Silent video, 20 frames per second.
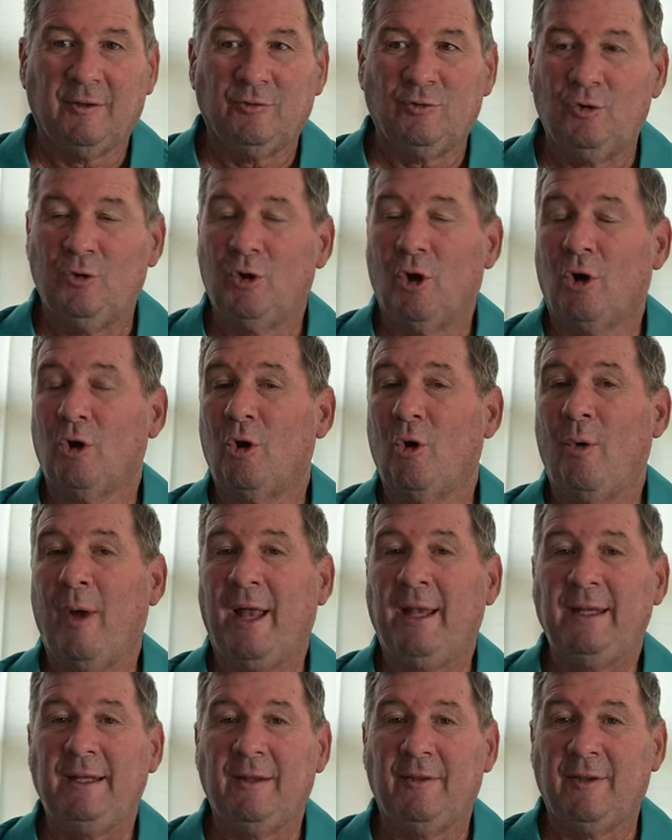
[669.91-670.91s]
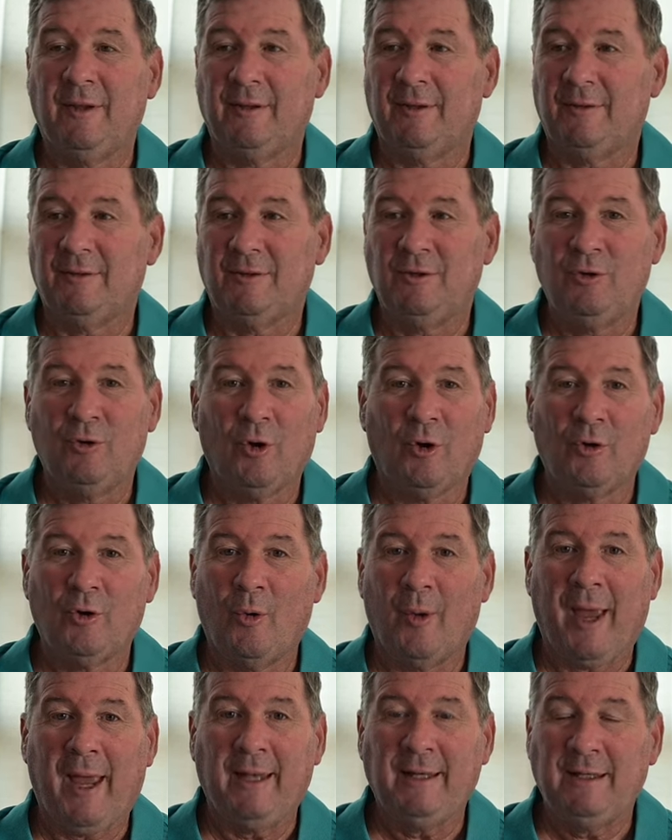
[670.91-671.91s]
you don't know any of the, you don't
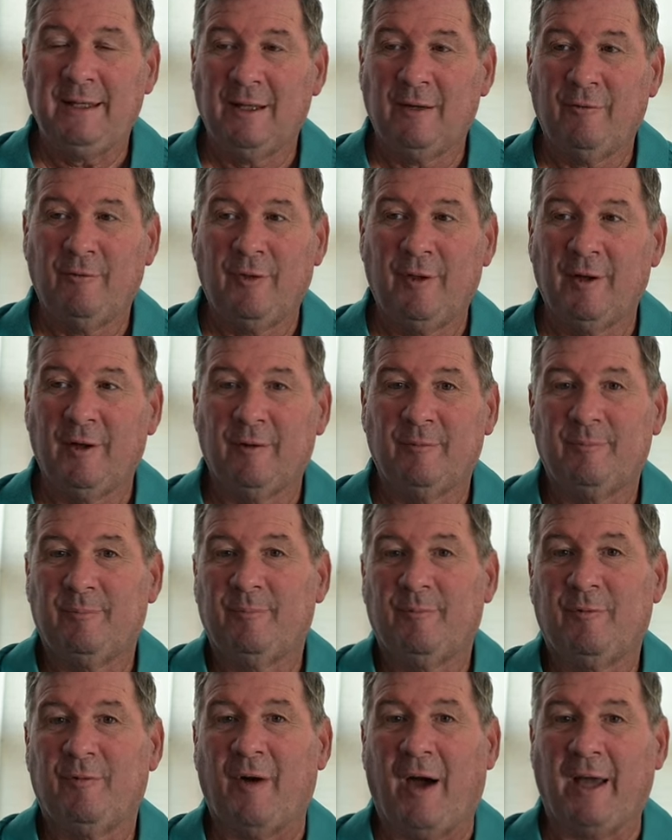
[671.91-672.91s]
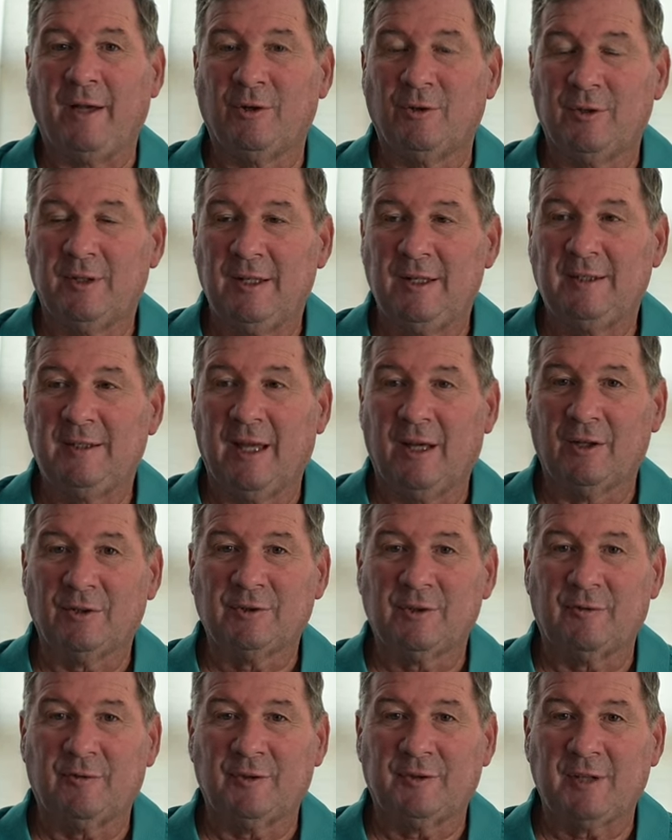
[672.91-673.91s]
know any of the finer
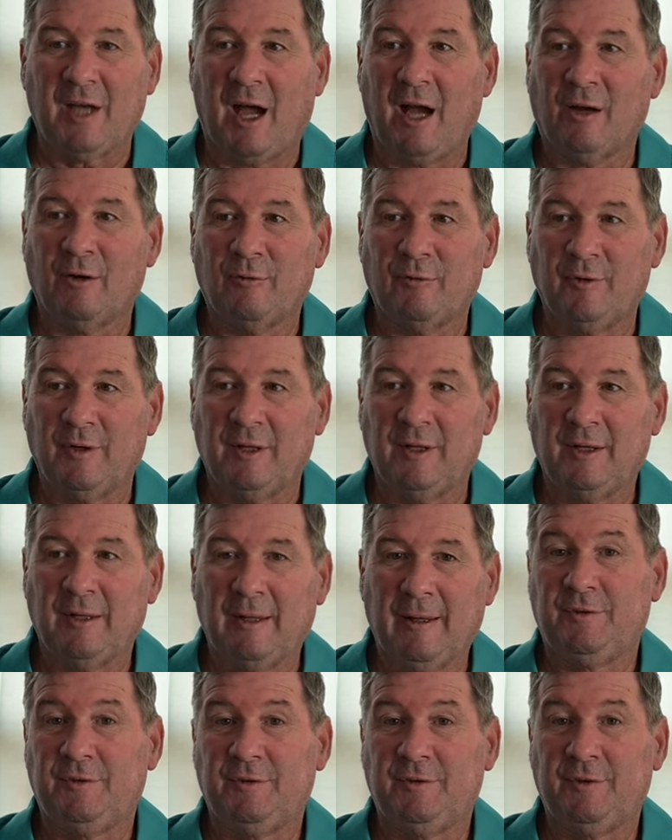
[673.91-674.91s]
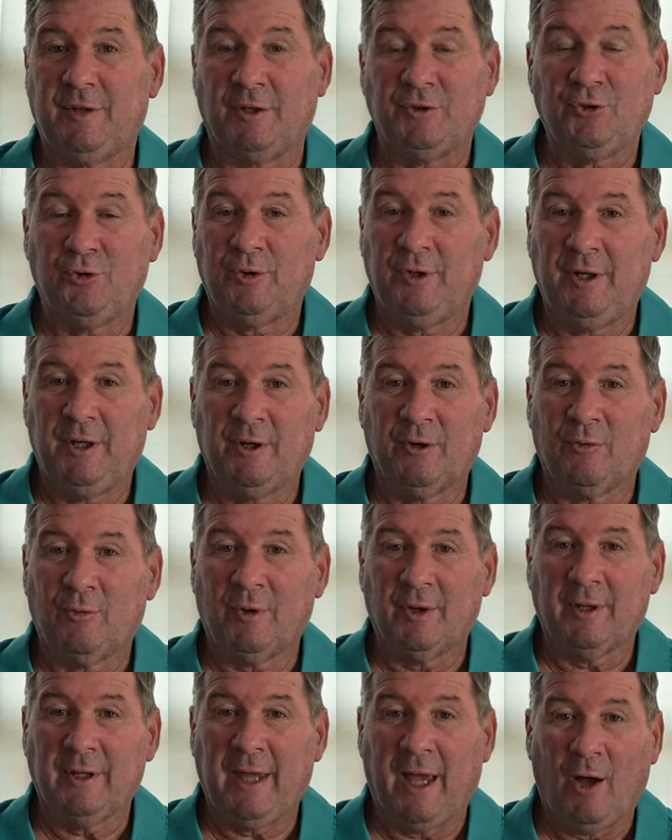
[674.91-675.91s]
details of photography, does your gear
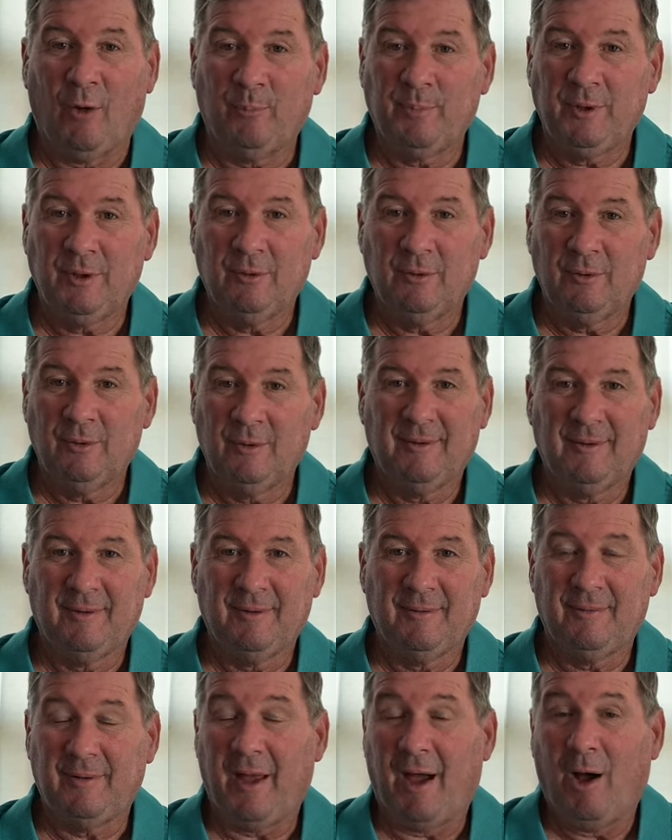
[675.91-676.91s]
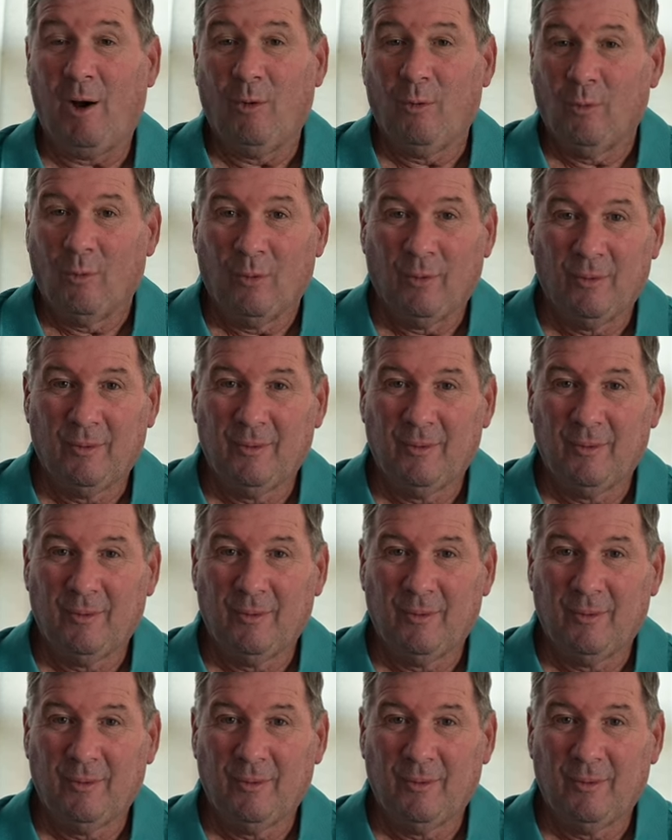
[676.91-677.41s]
really help you? No.